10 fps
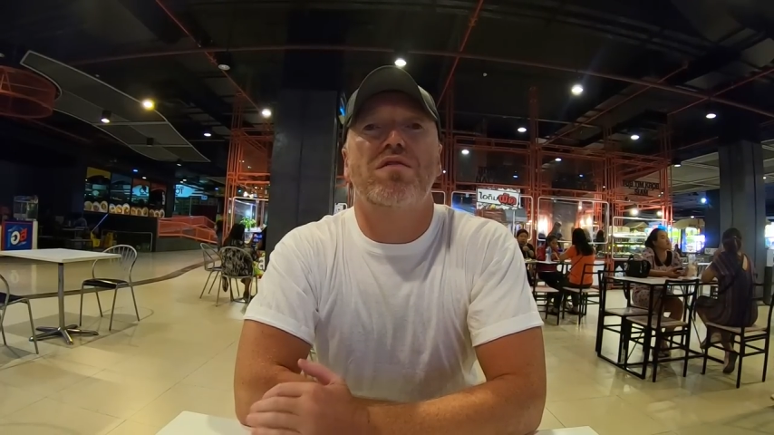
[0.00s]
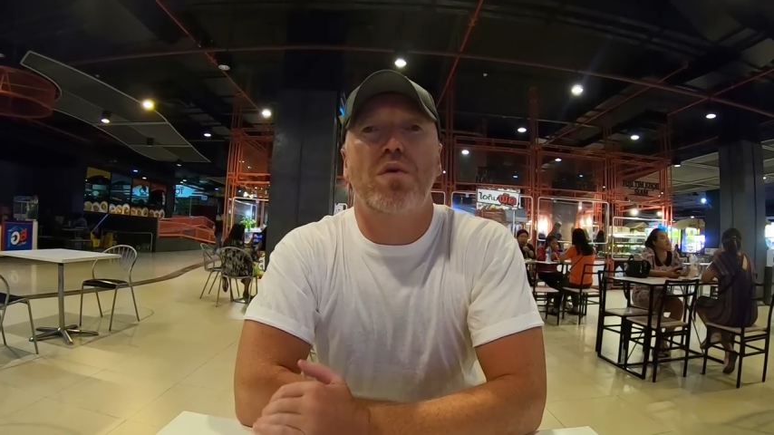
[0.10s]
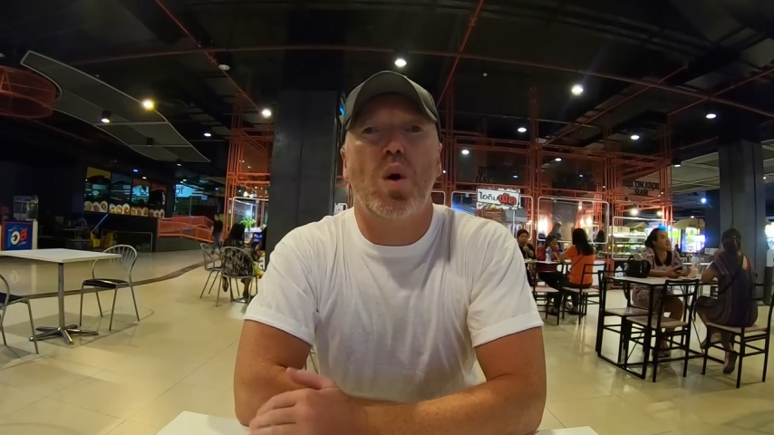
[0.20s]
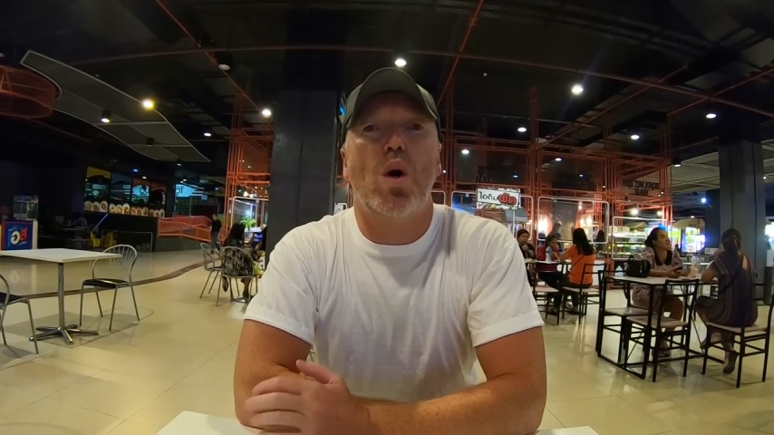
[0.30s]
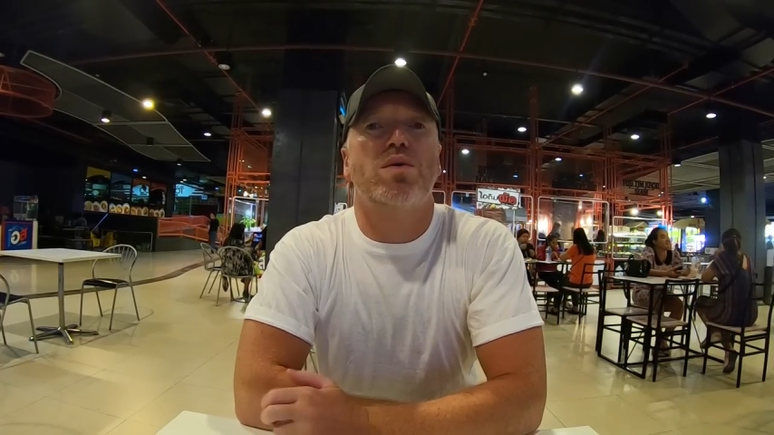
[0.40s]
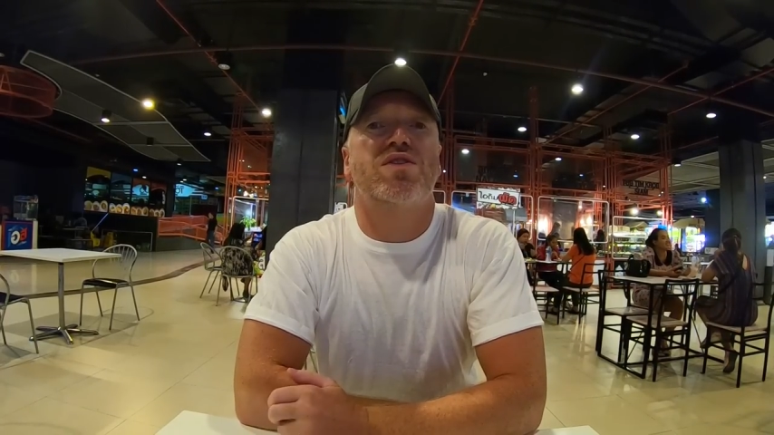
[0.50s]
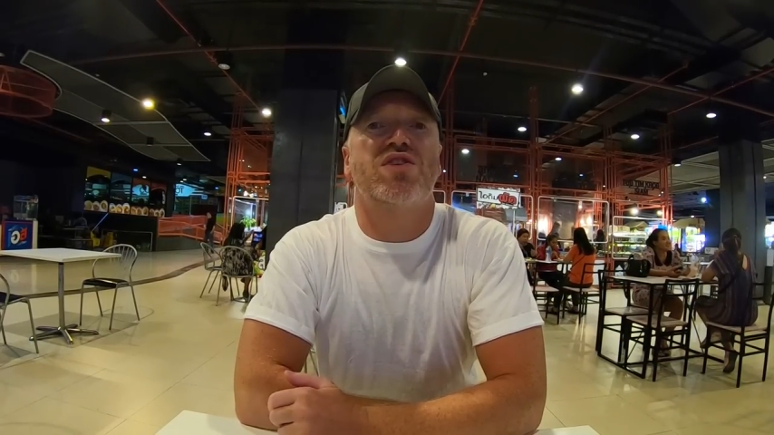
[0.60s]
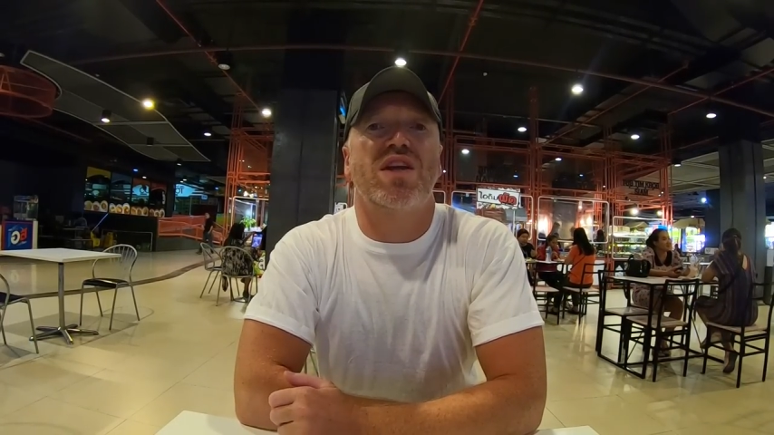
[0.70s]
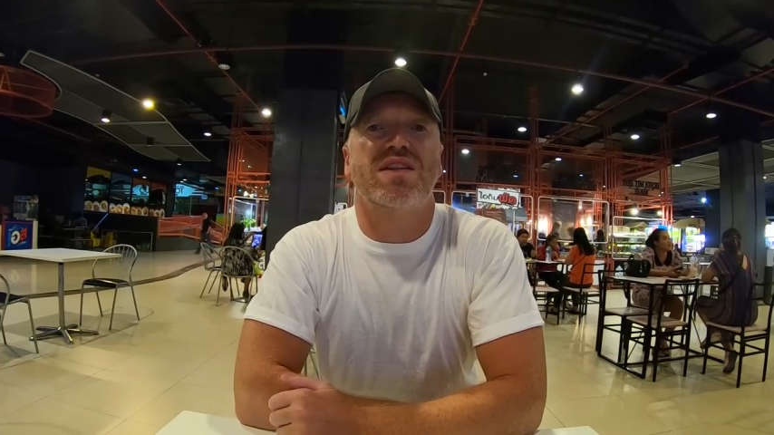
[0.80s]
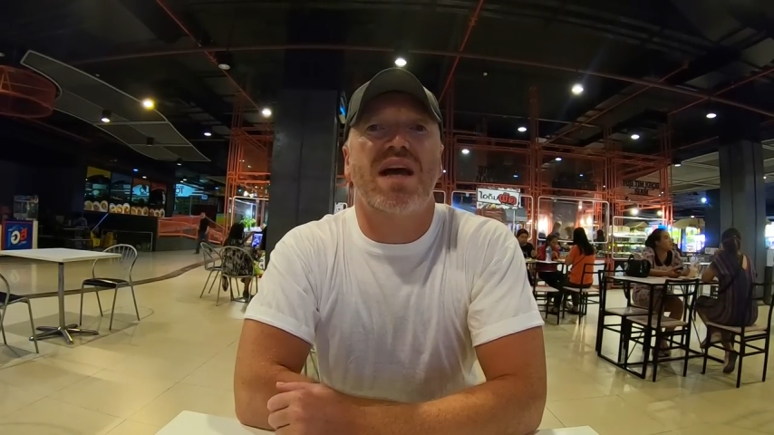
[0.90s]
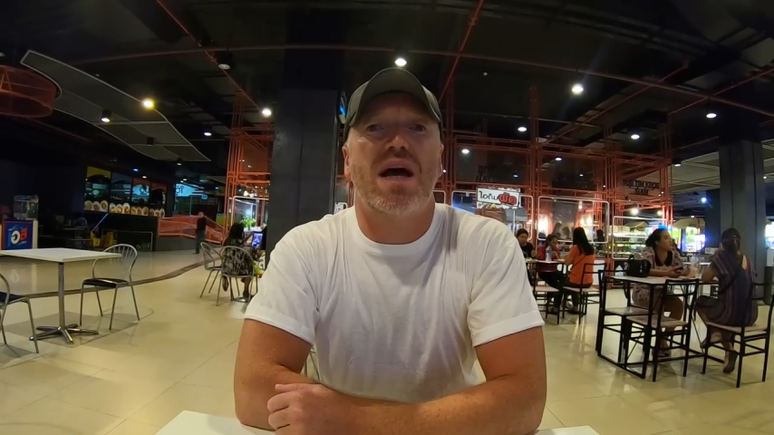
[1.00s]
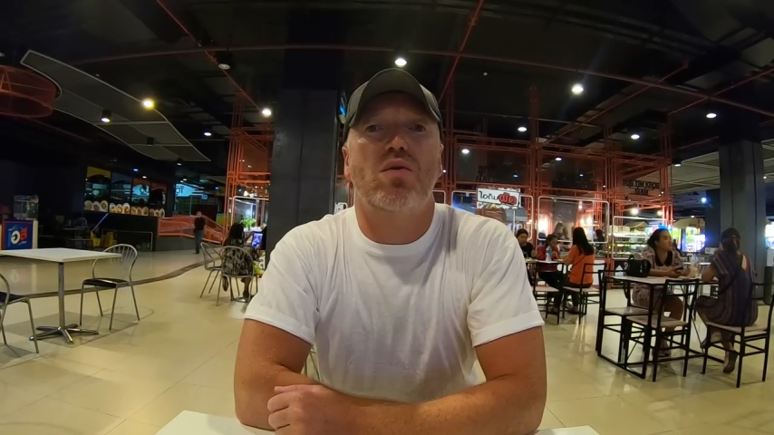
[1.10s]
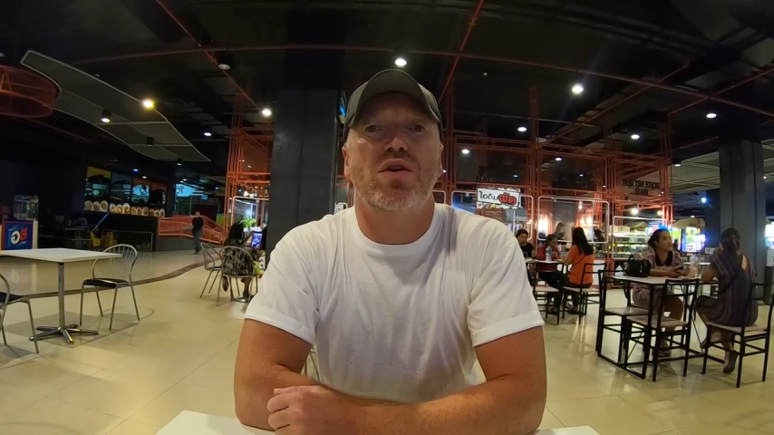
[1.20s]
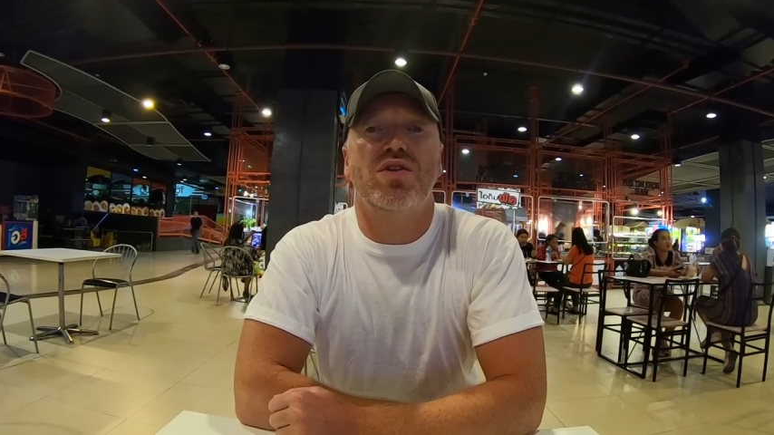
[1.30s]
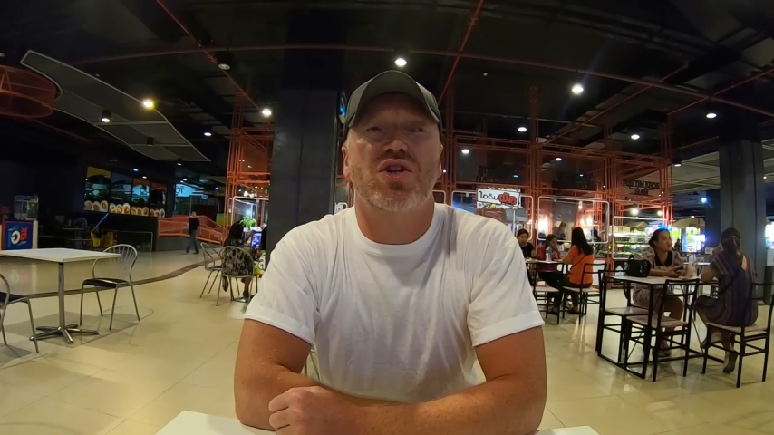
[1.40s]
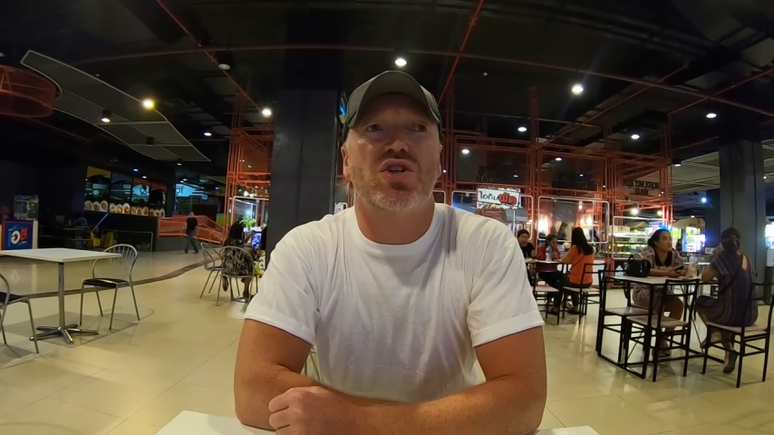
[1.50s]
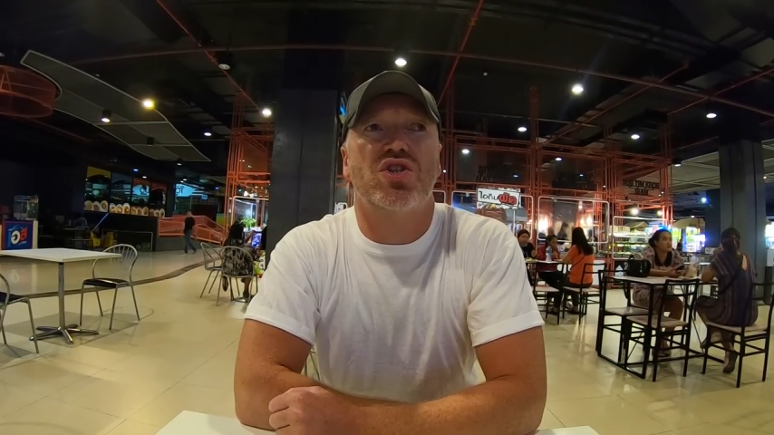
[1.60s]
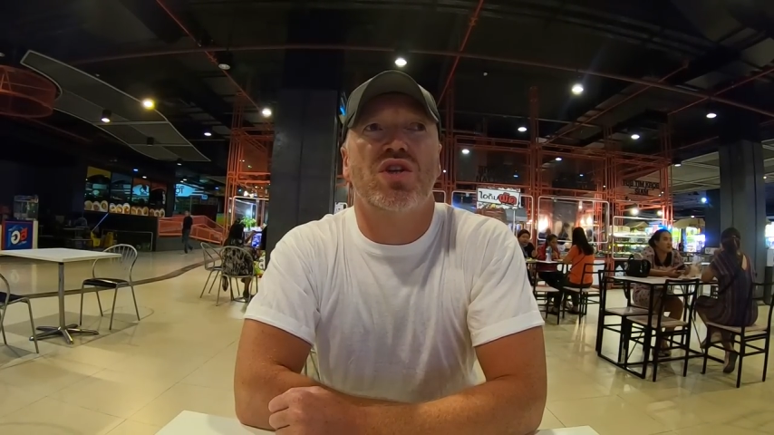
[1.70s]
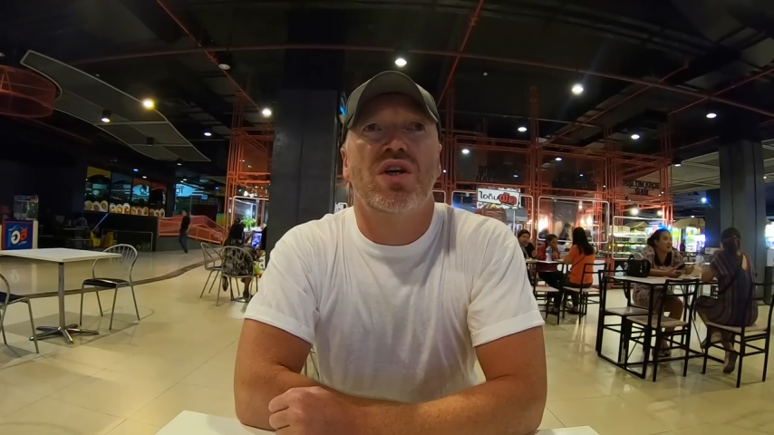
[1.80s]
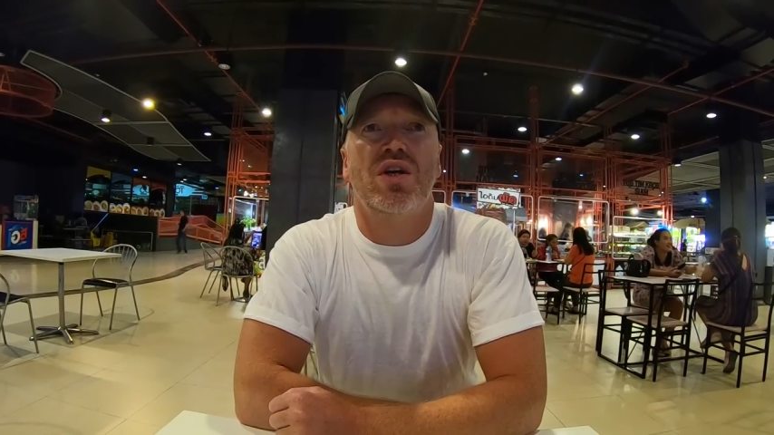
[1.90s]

I thought I would sit down and just